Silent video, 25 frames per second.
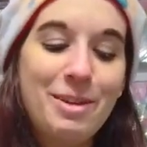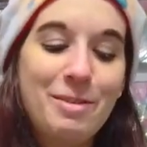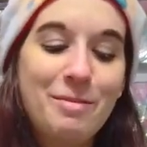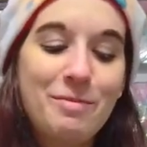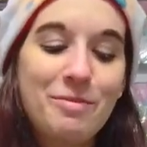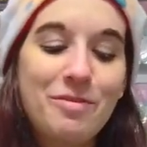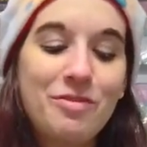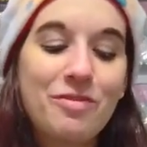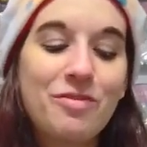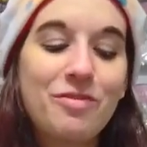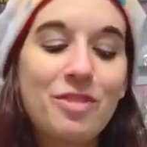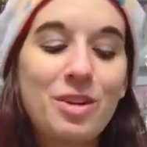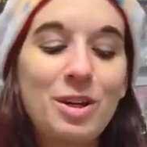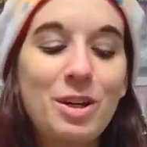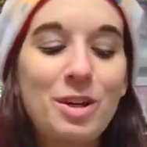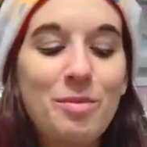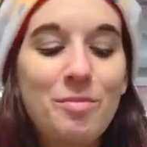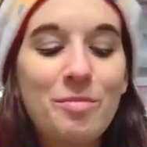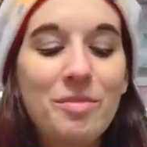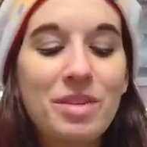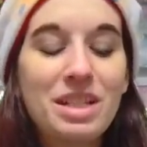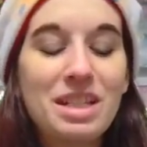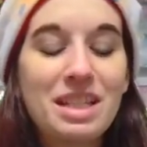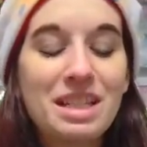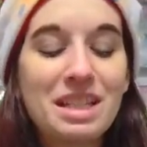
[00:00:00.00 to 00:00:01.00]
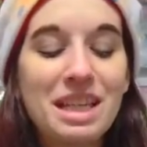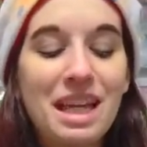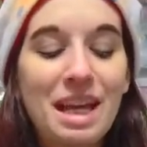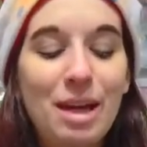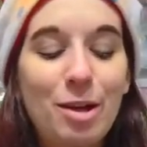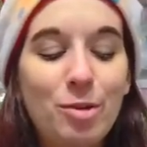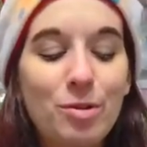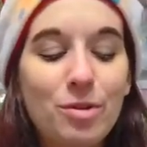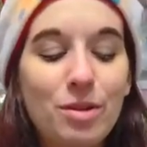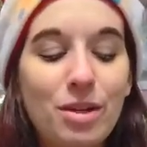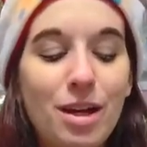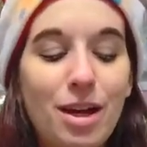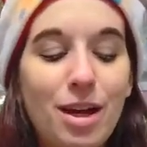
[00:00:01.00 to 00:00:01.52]
Um, from
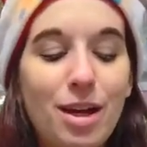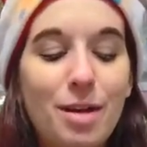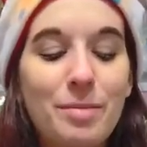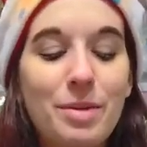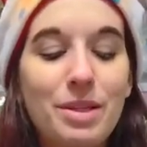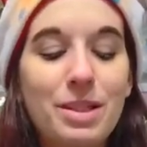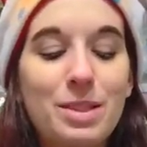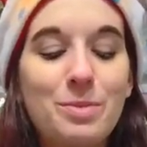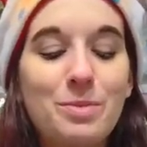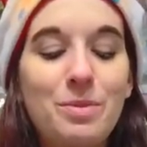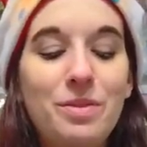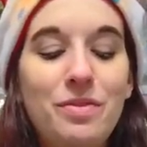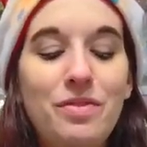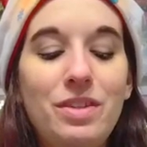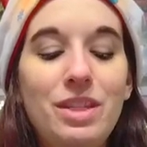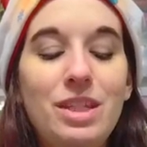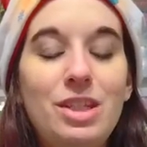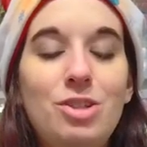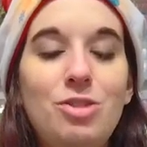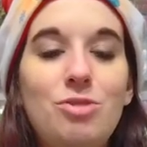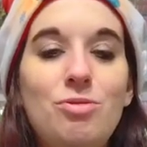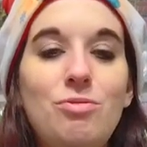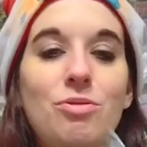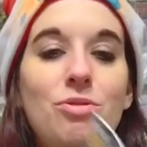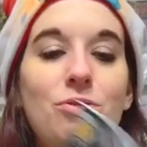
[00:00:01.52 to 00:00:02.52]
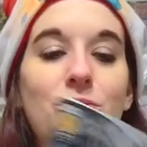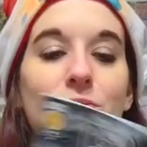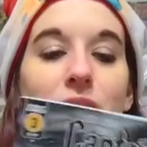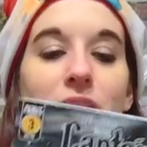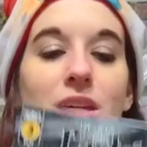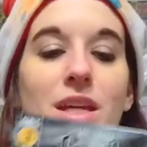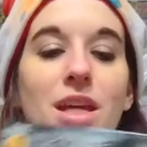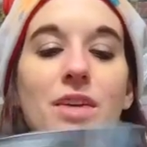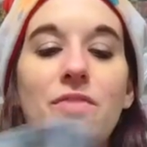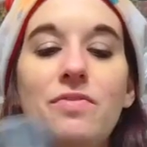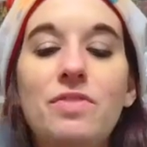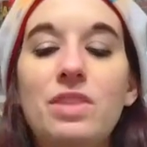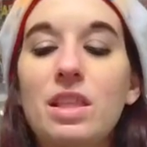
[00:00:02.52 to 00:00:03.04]
Scout Comics, we have issue three
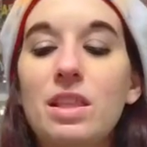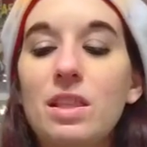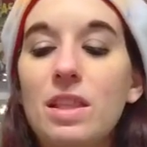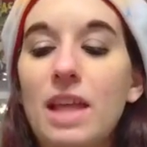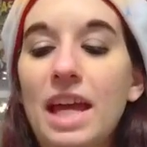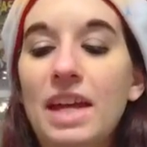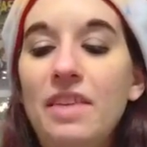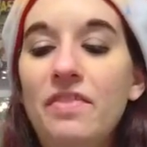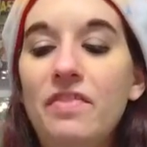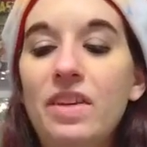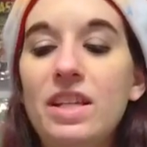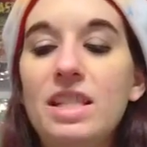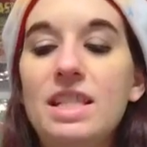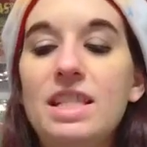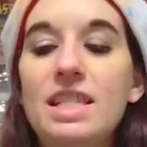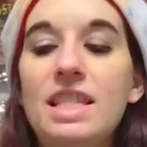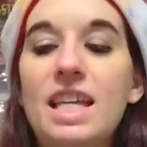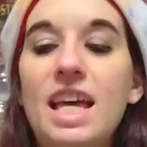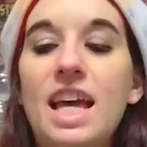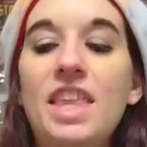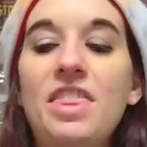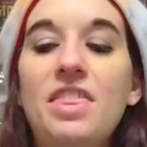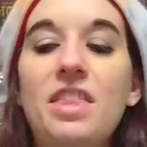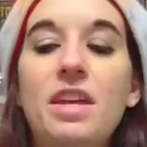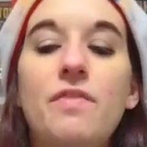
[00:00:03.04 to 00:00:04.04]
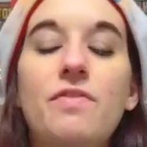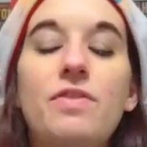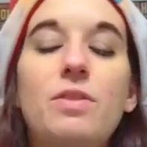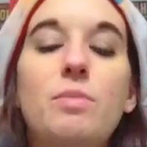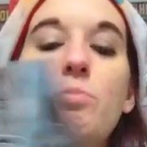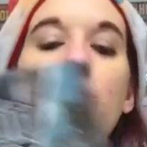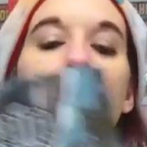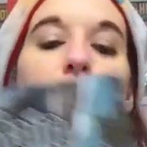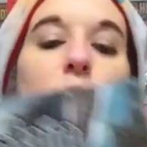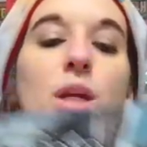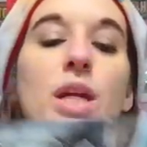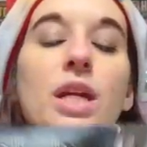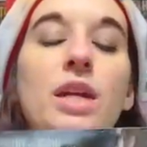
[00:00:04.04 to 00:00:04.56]
of The Life and Death of the
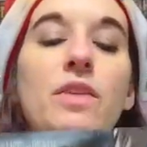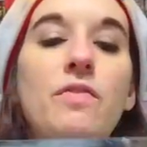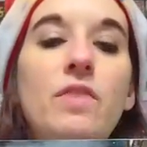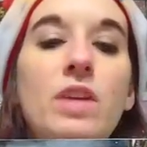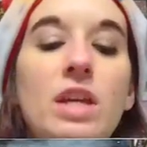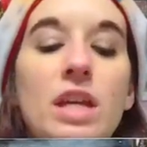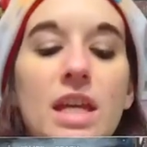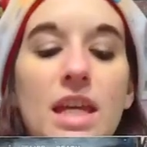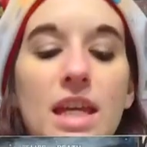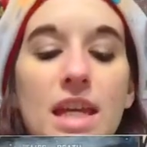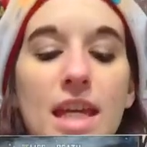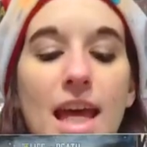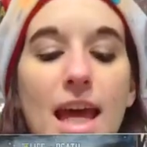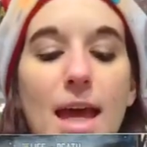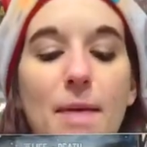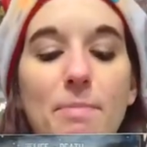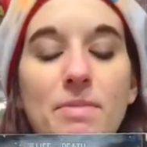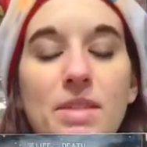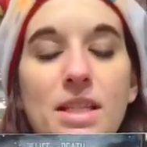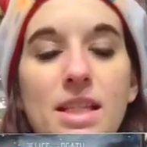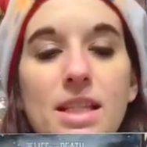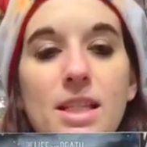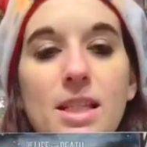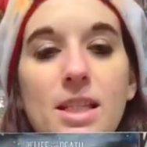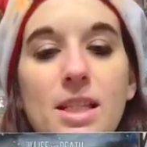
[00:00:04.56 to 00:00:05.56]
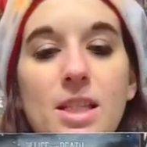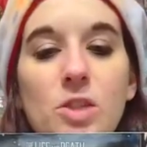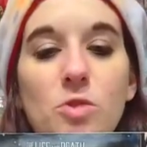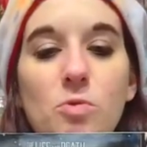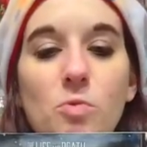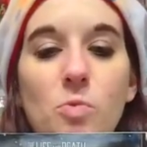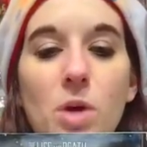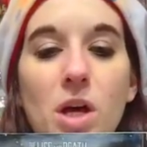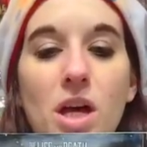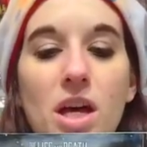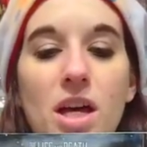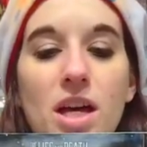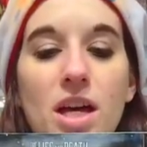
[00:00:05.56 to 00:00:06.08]
Brave Captain
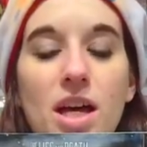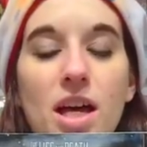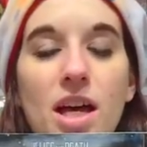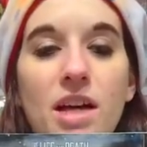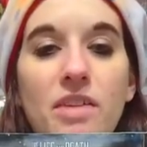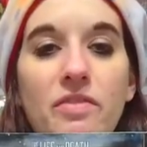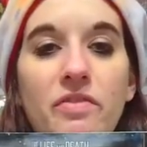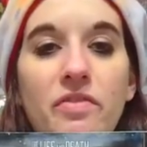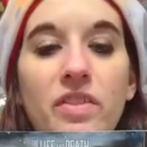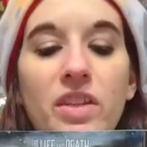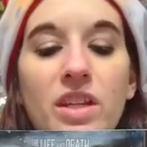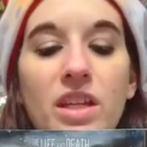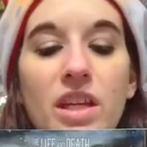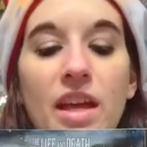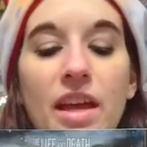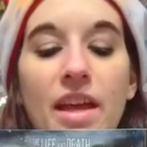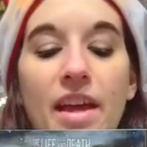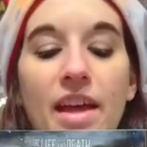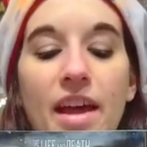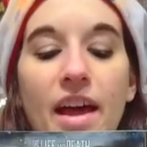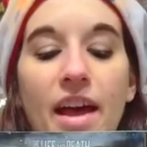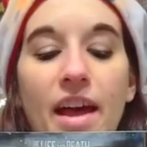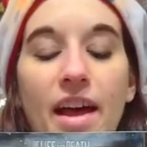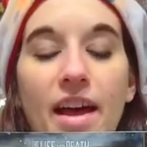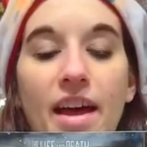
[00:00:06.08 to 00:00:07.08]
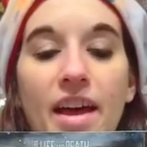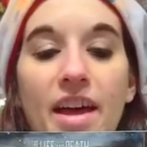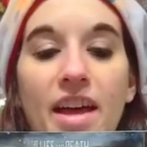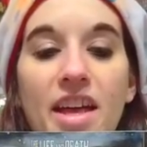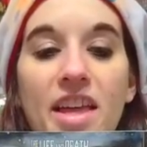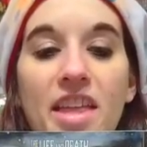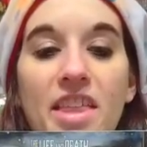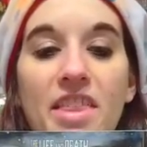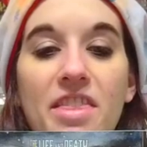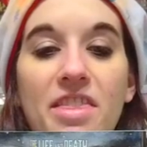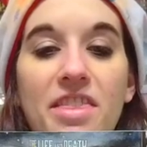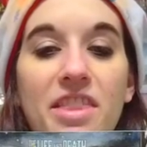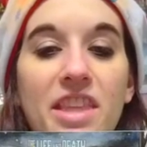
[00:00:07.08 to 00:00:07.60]
Suave. Uh,
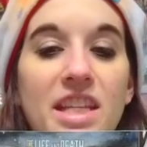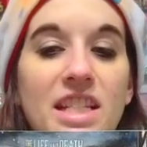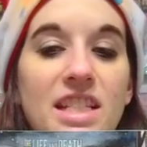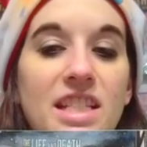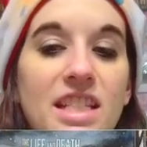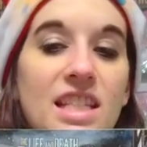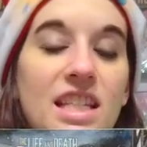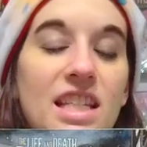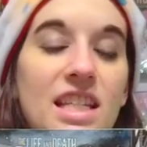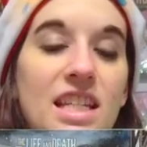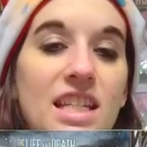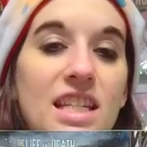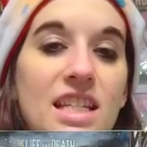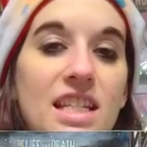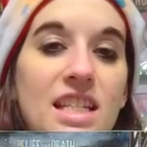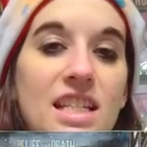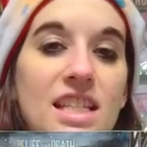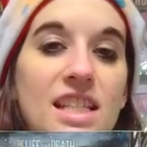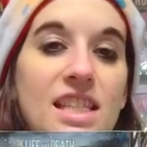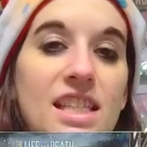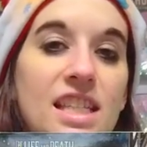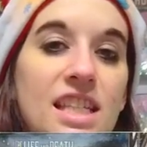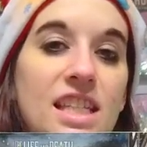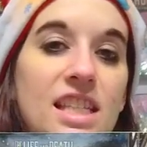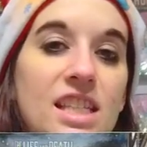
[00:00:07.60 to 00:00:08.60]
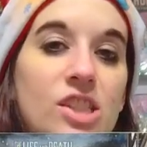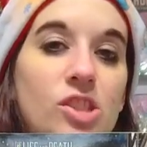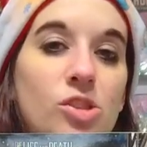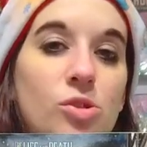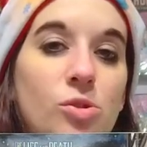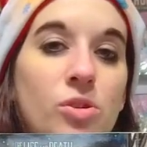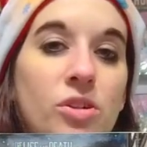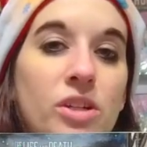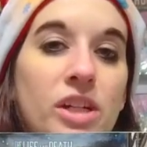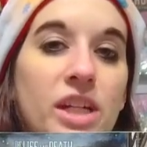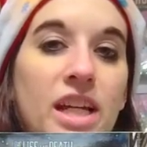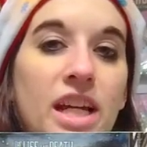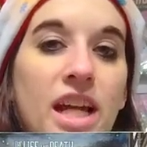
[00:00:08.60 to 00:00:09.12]
this is the
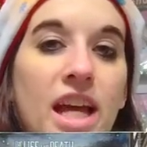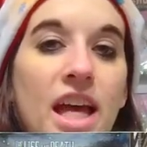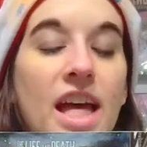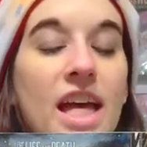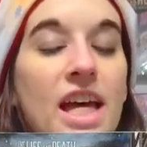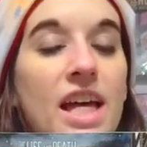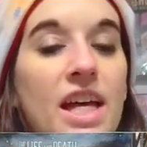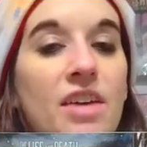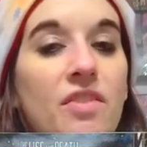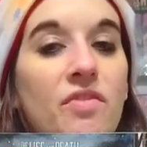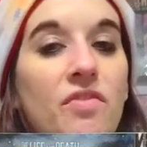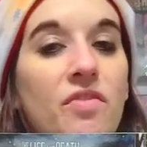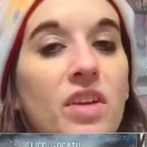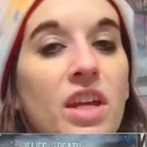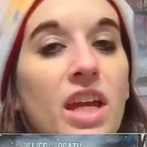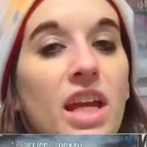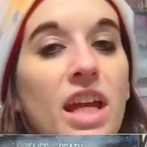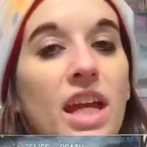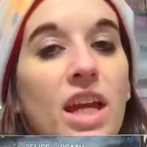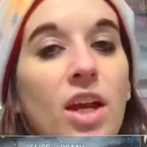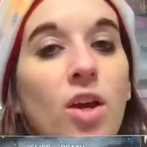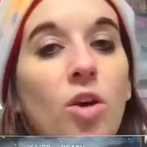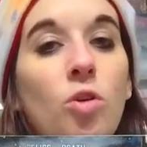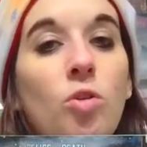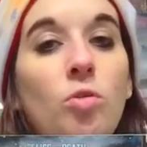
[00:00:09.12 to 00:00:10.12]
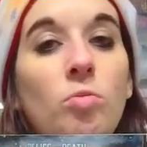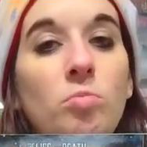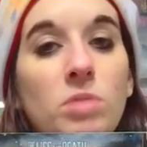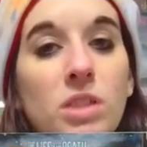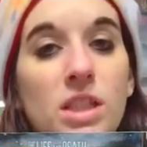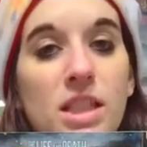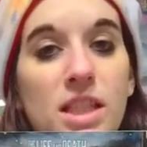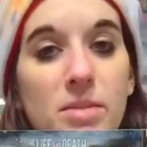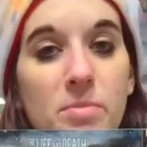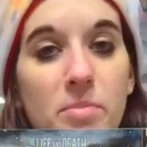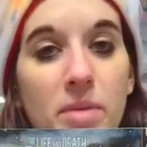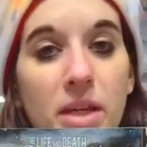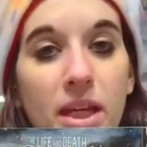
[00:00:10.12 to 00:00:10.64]
story of a
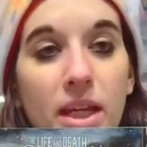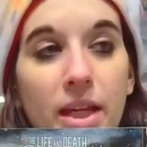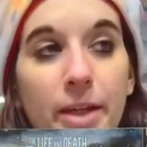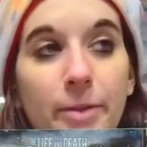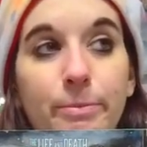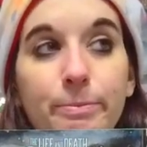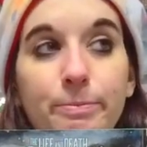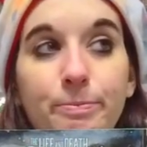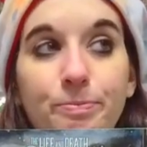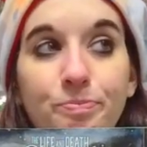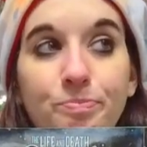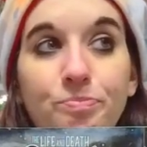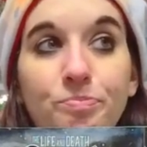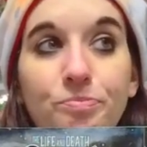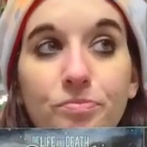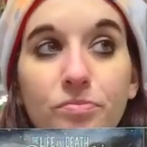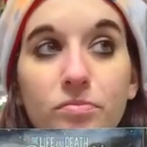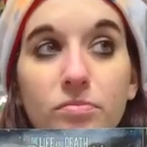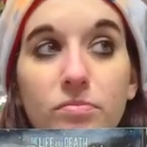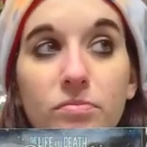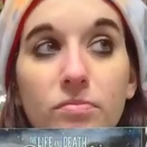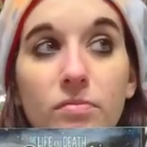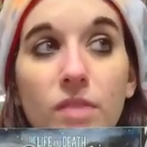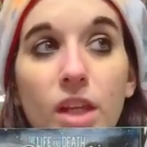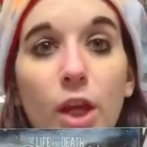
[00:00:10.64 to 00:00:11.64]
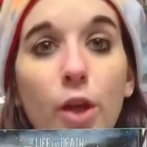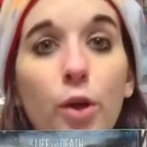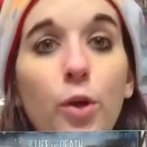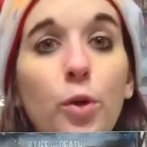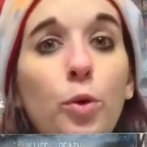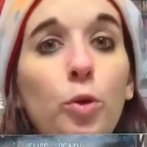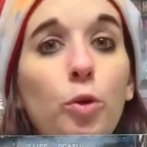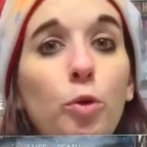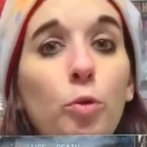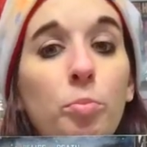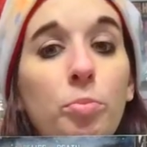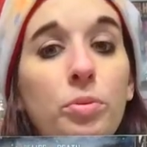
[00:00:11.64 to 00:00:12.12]
homeless man who